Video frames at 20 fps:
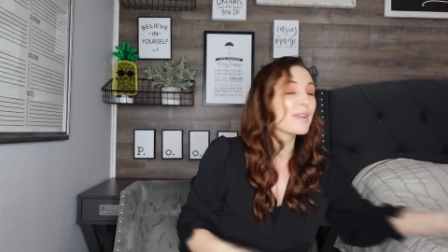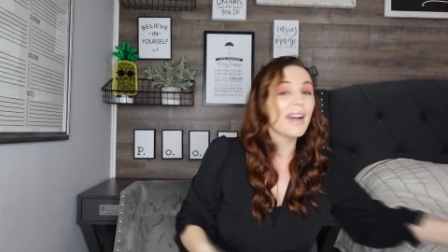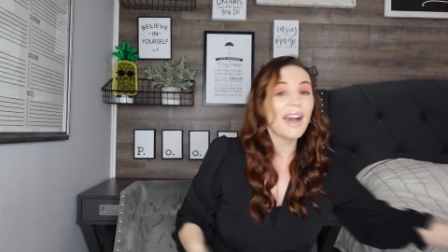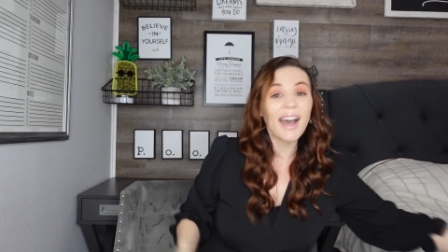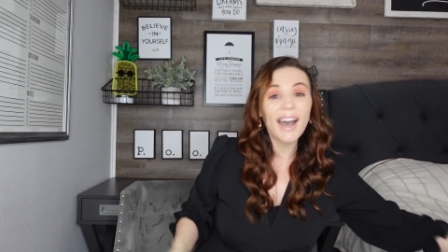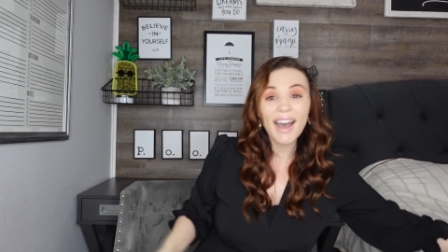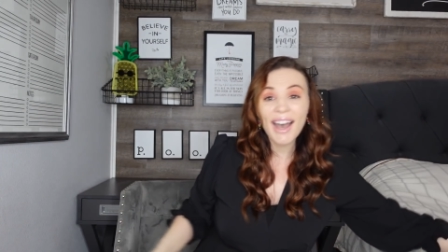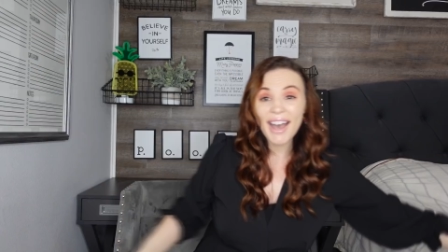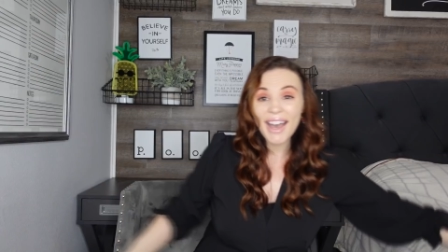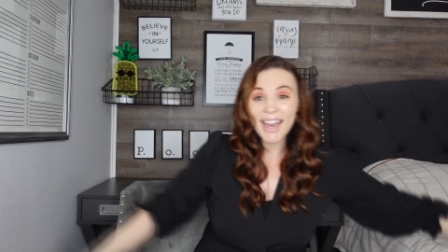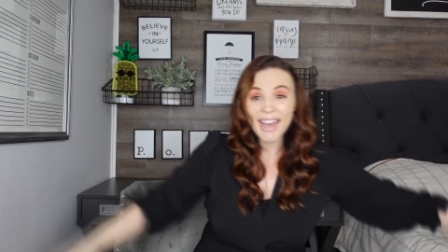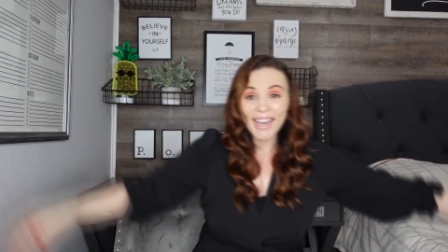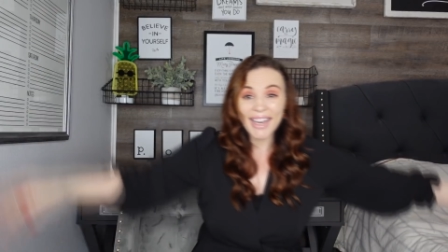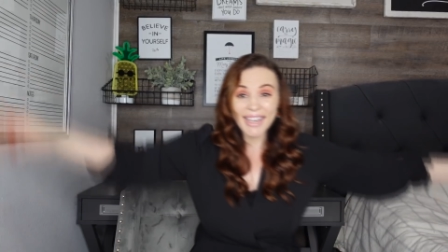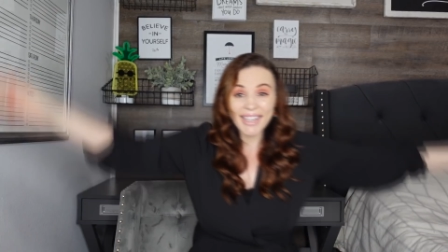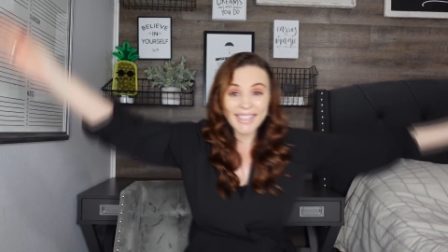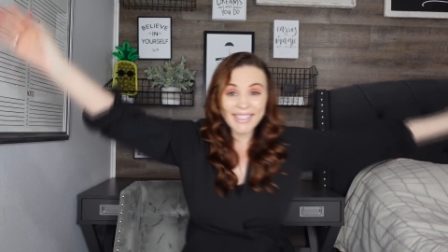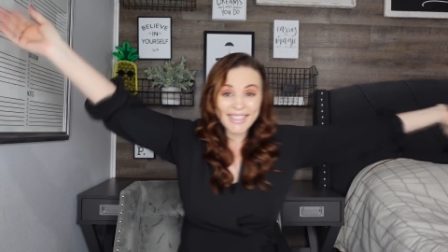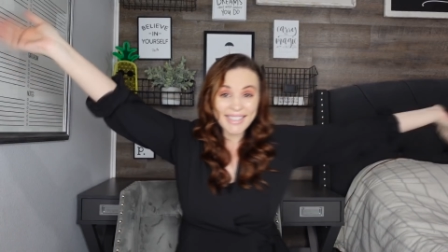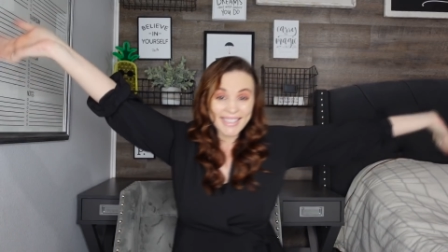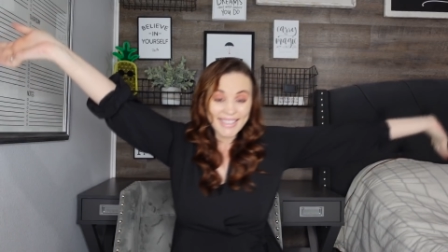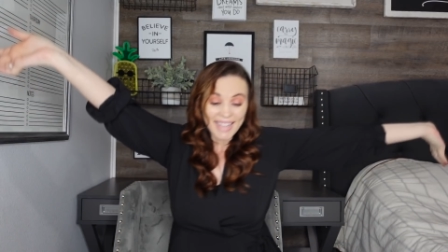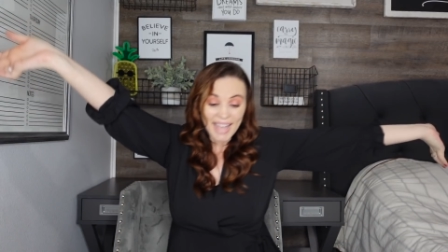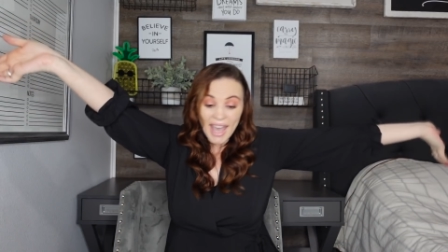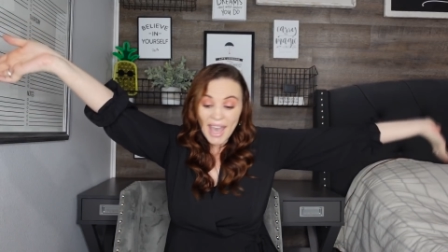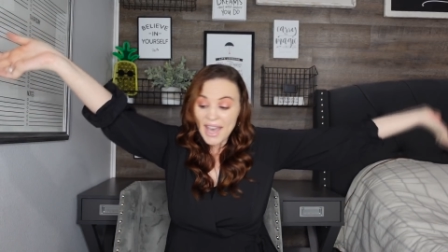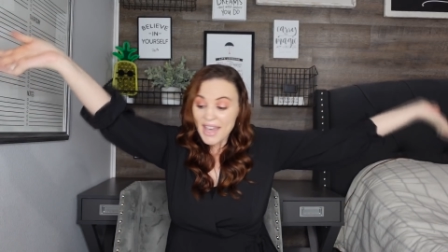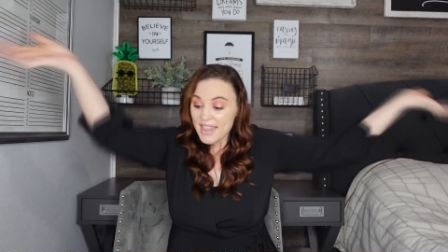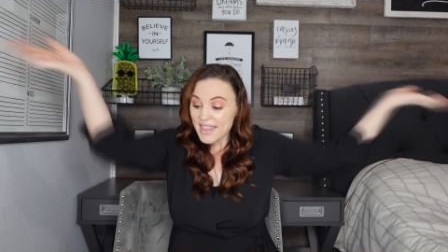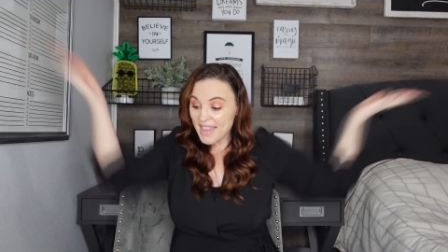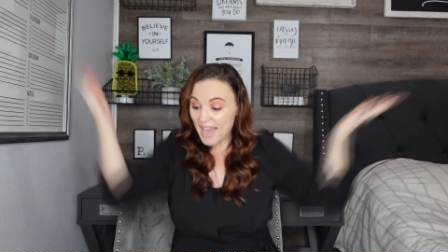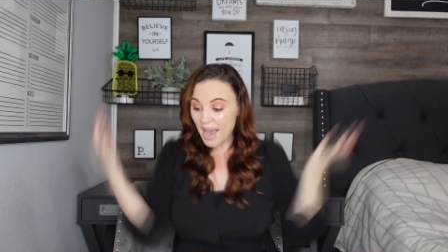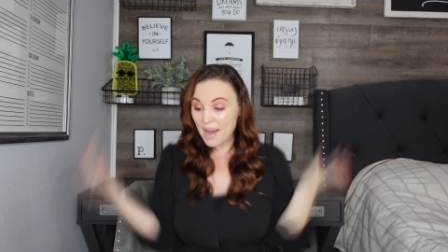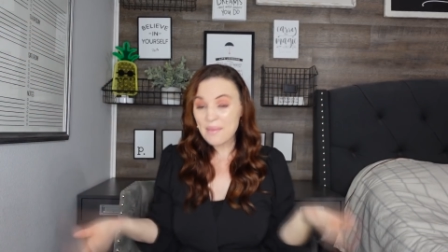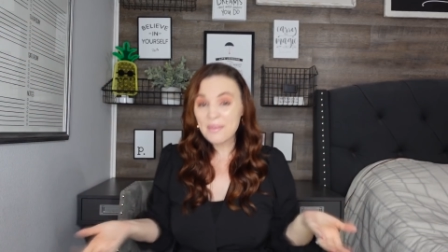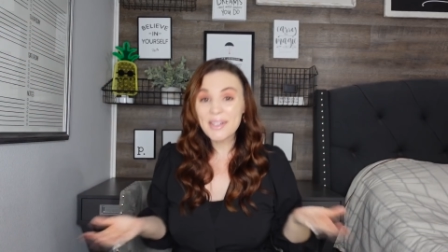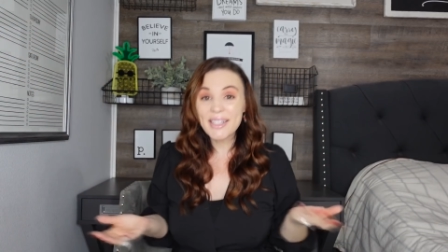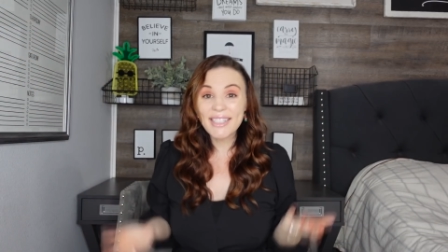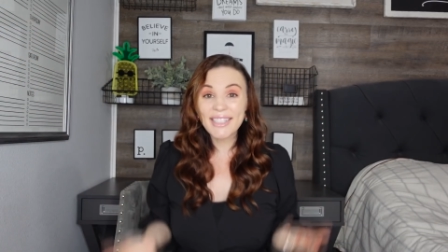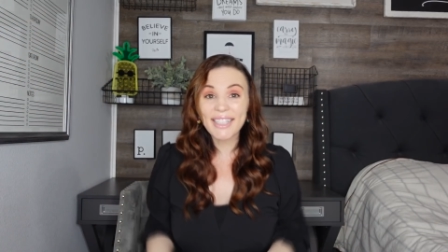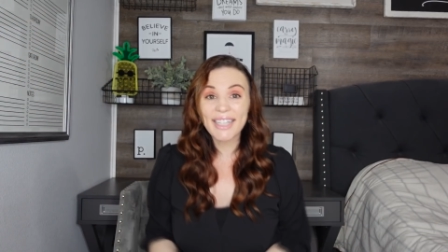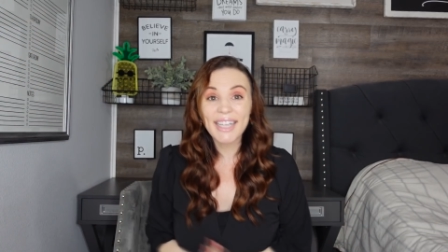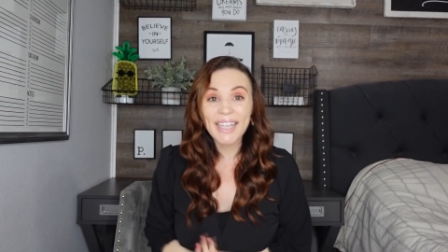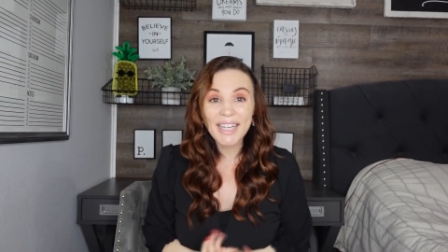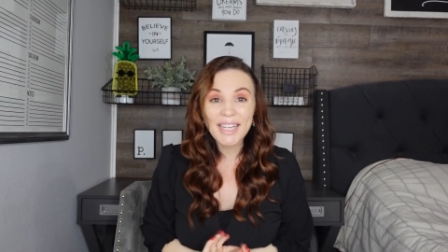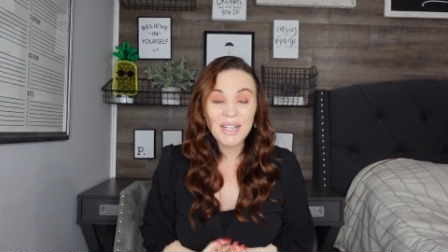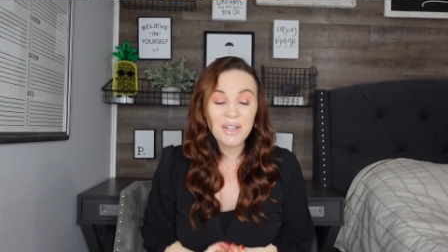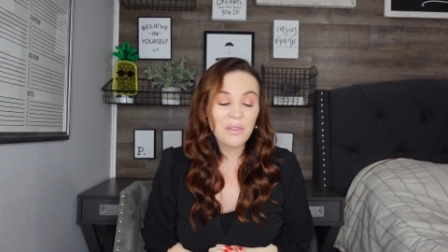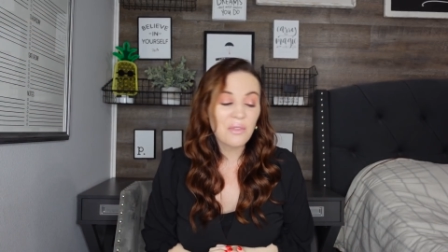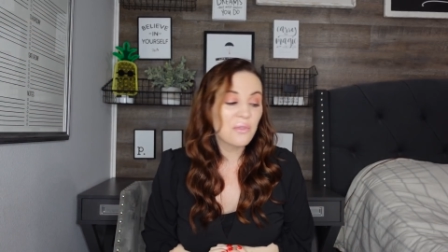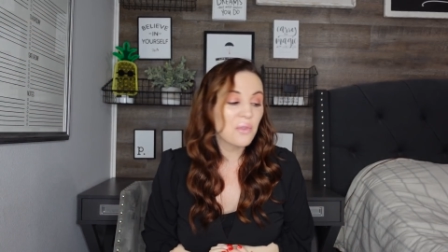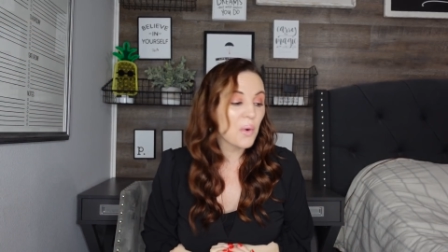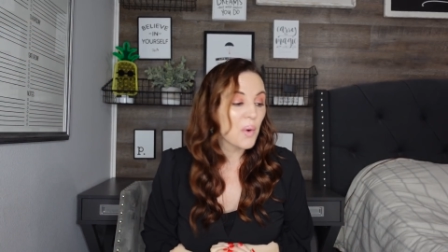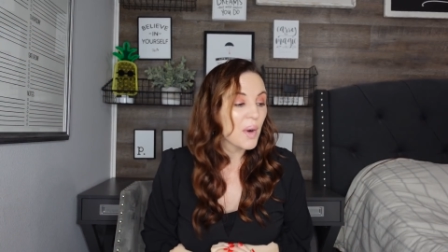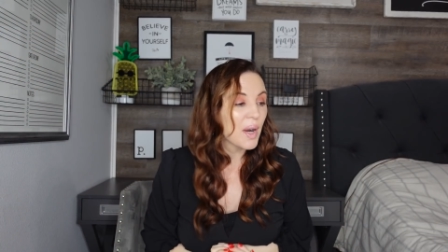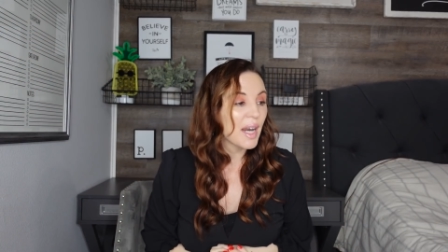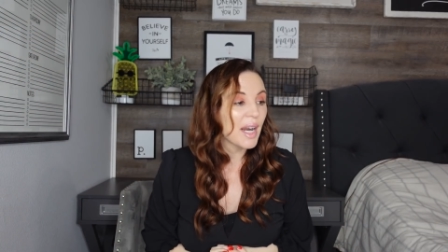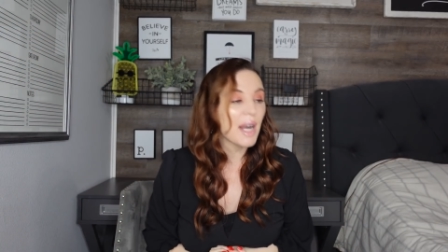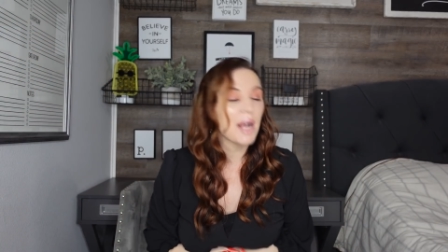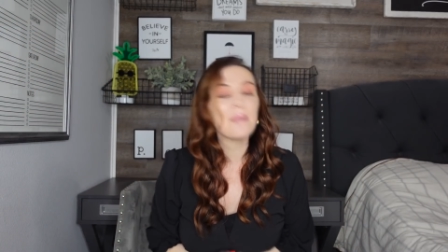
guys, that was it for